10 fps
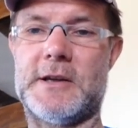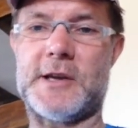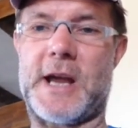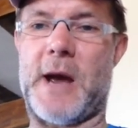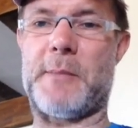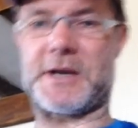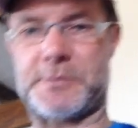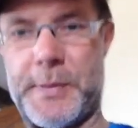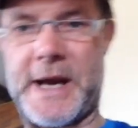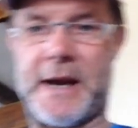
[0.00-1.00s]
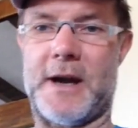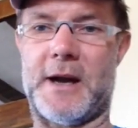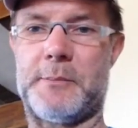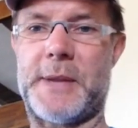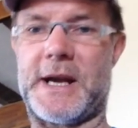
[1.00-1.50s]
you get a much
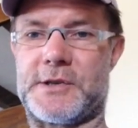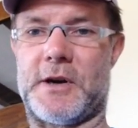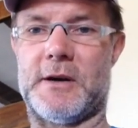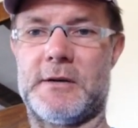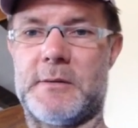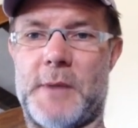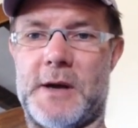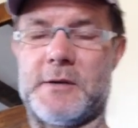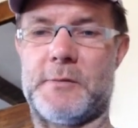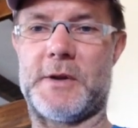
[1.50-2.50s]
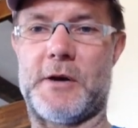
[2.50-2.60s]
bigger picture with